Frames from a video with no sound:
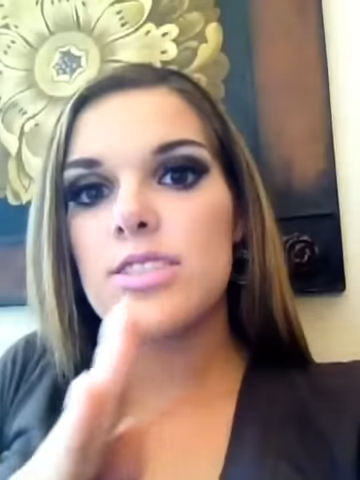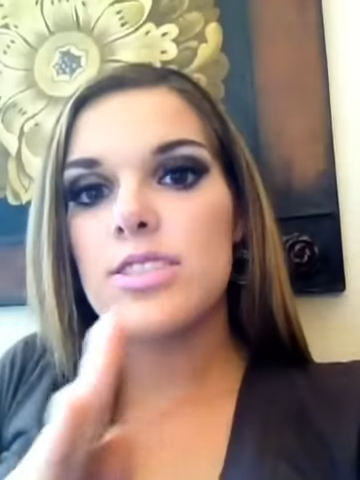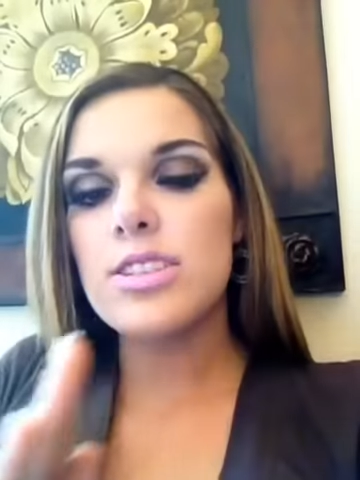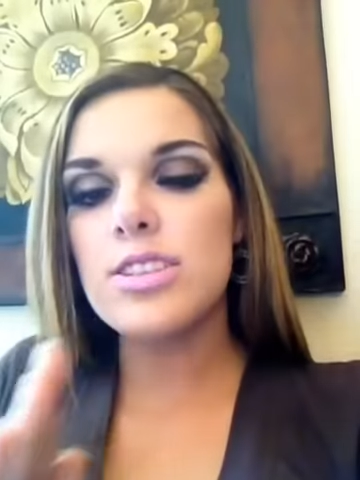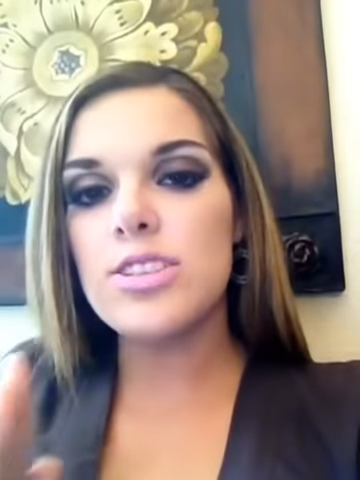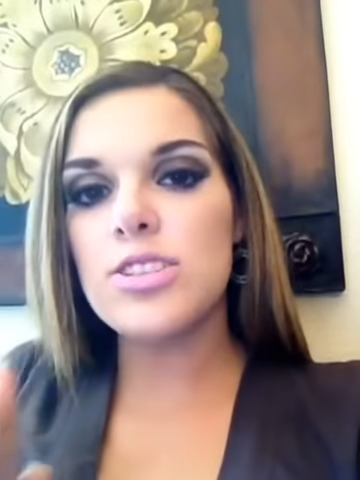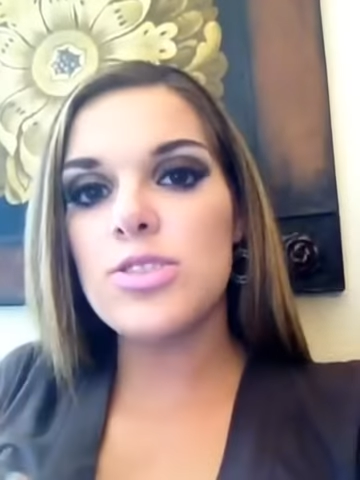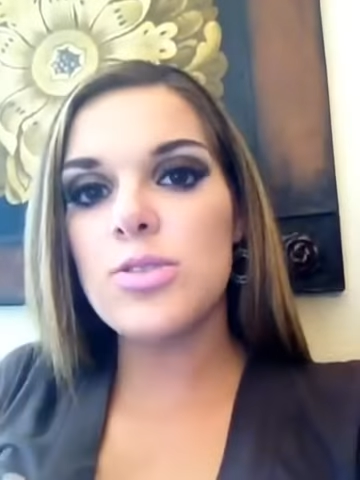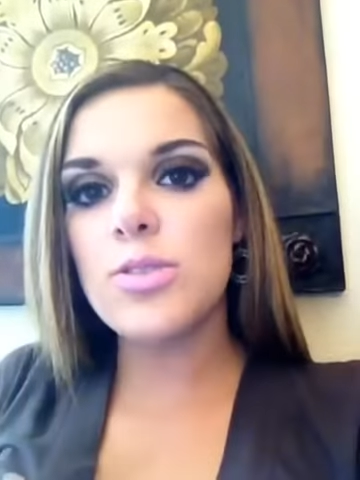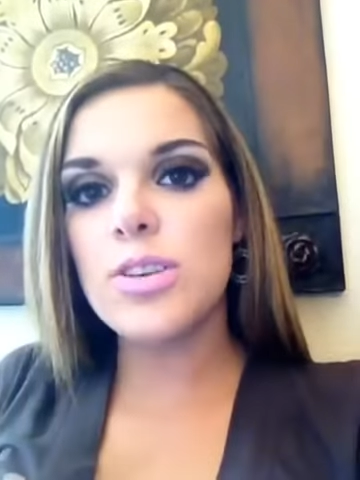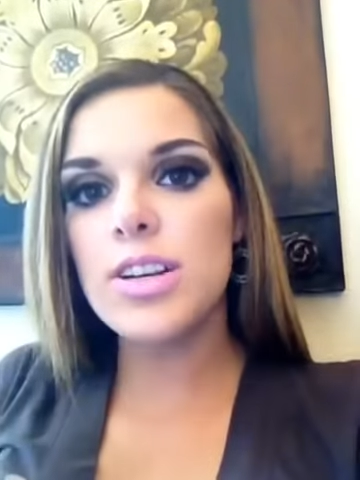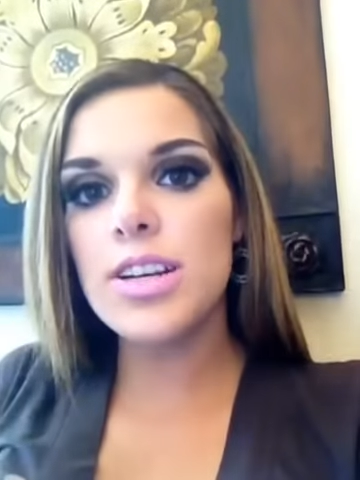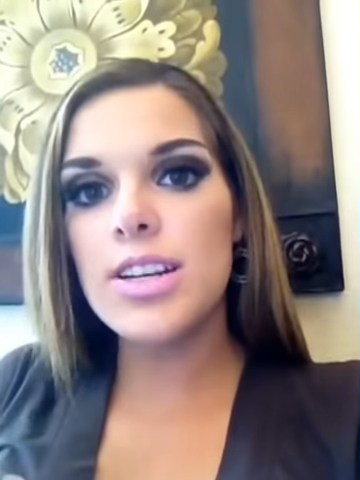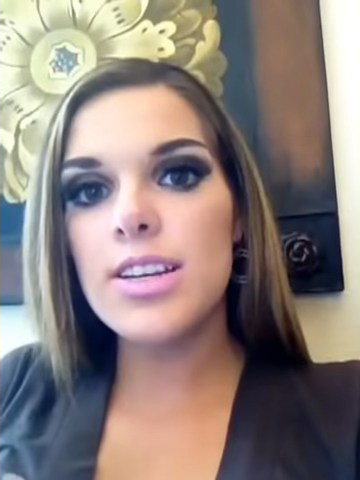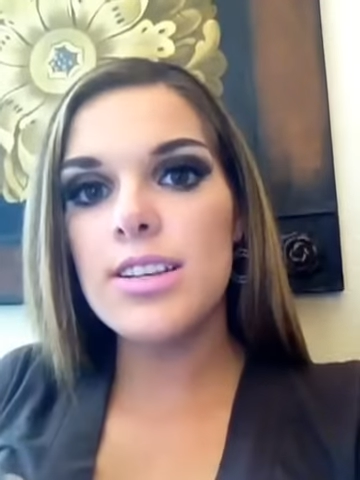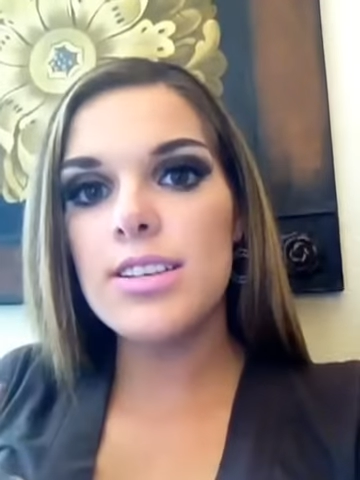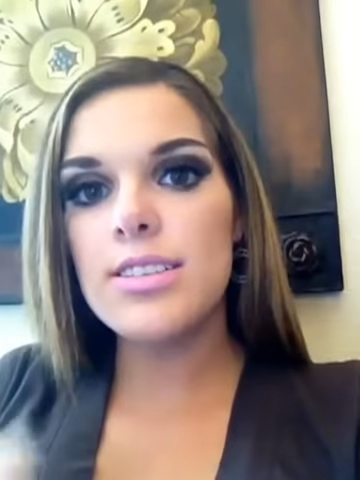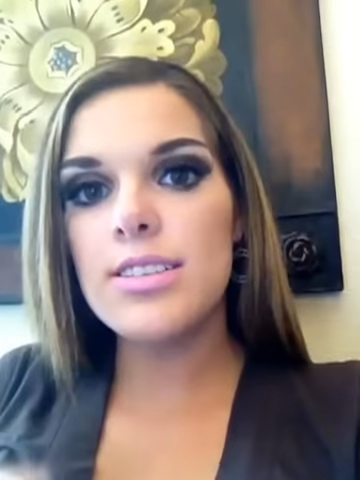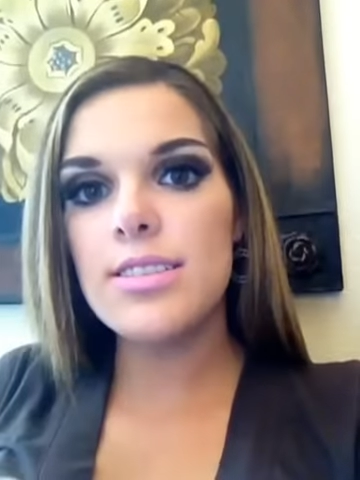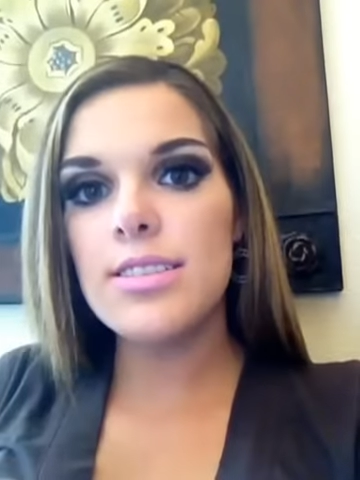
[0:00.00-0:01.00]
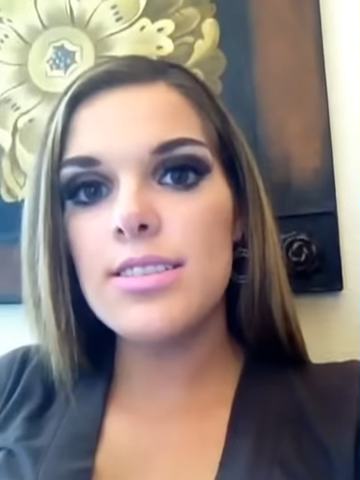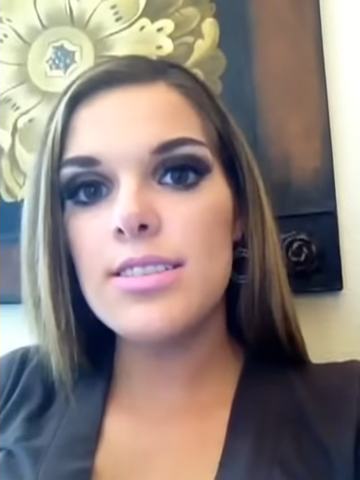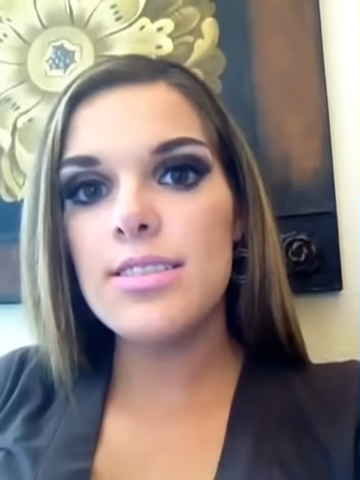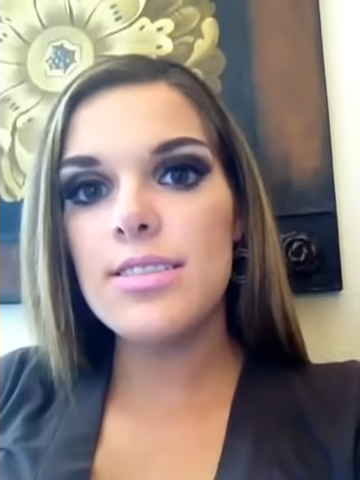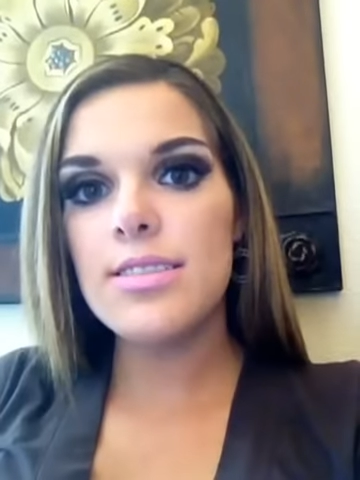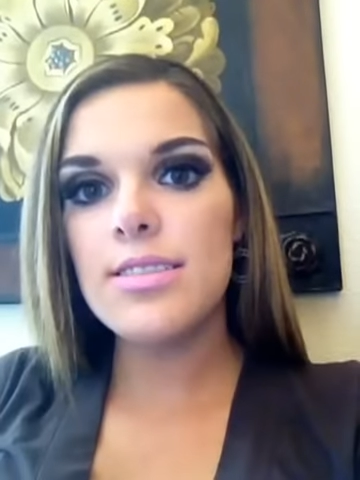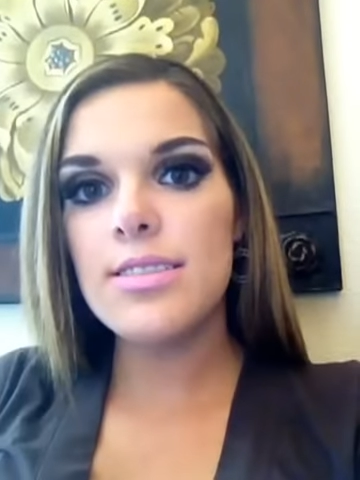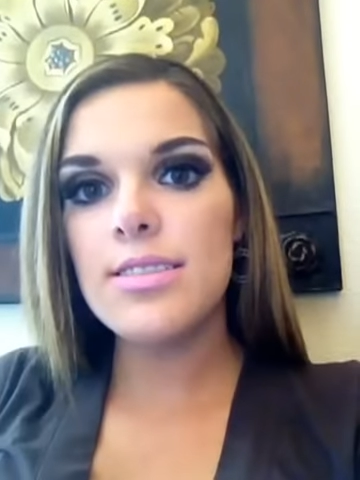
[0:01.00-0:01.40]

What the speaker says: to shortest.